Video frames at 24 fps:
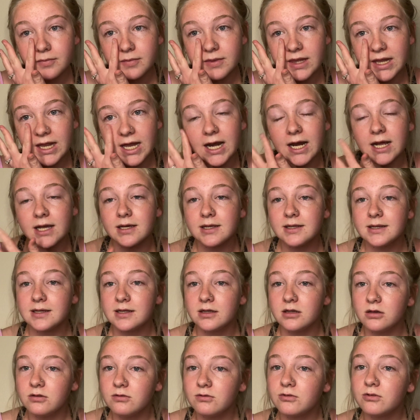that I could
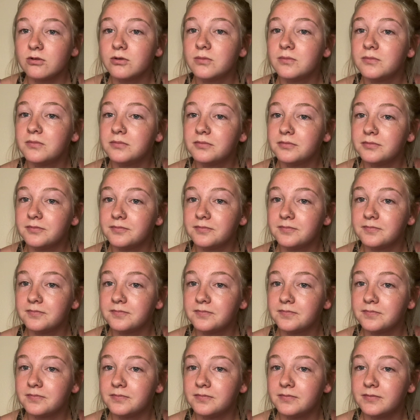leave.
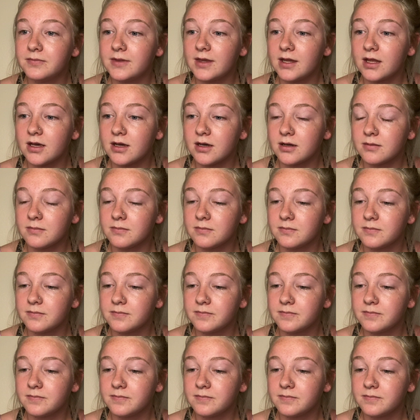And